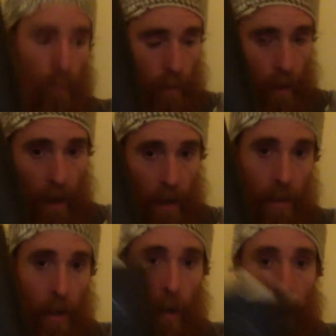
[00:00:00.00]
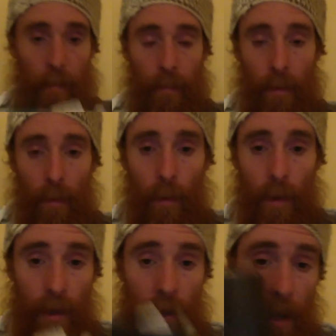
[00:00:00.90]
and
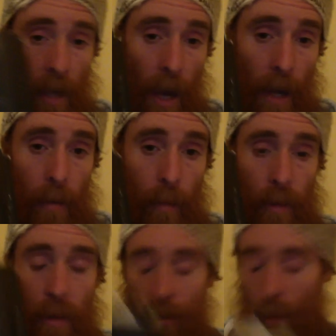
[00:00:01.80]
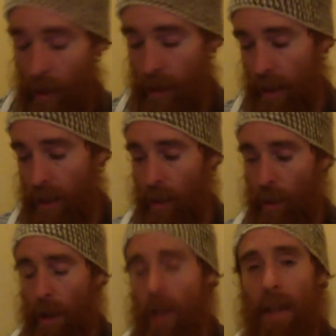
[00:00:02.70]
with the Tanakh, with the Torah and things.
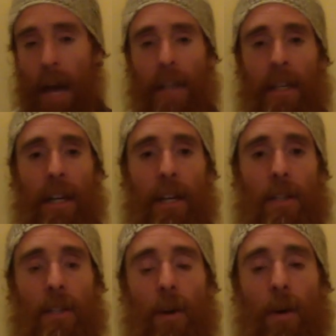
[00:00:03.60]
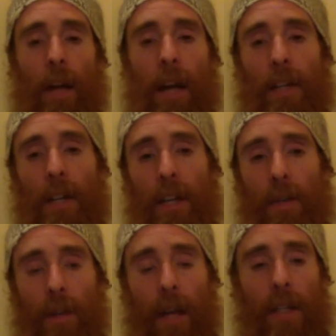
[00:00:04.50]
So the idea is, so in ancient
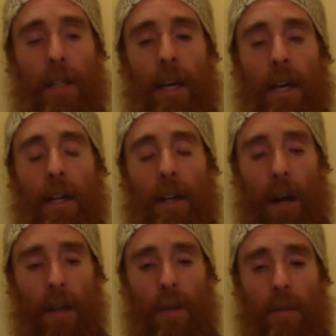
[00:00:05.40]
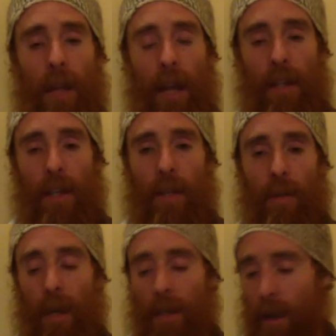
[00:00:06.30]
Israelite customs, in ancient
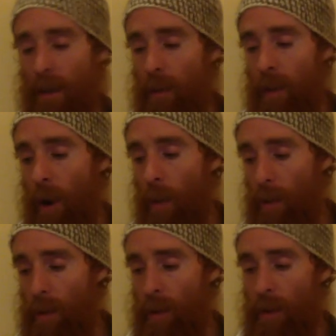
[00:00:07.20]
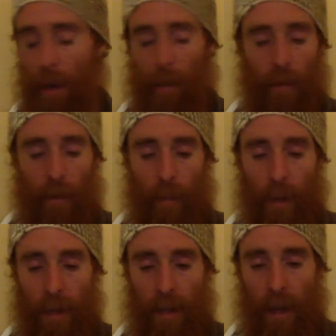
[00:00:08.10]
Israelite times, we know they were
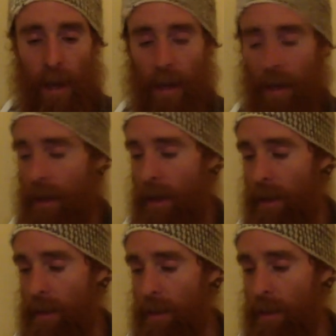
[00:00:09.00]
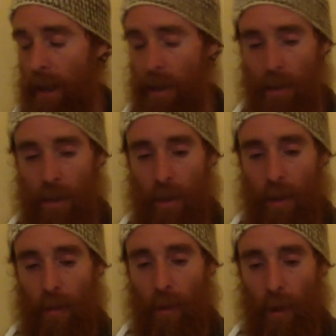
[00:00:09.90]
forbidden in Exodus
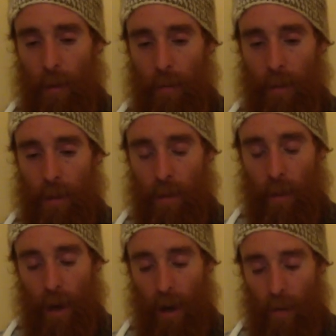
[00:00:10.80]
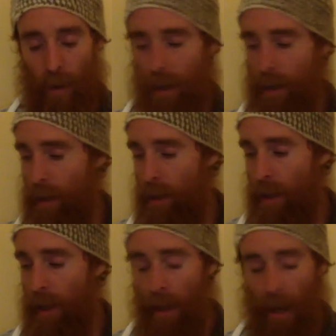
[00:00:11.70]
34. This is brought out very clear.
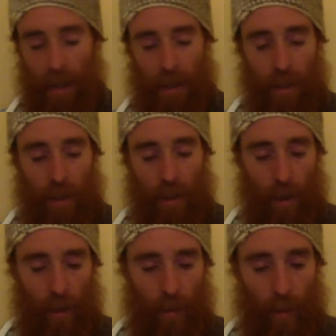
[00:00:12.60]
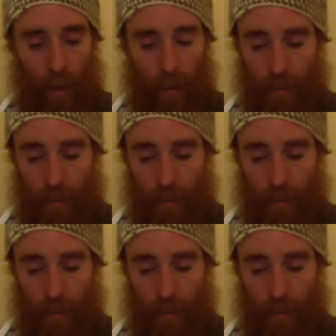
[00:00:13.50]
Exodus 34,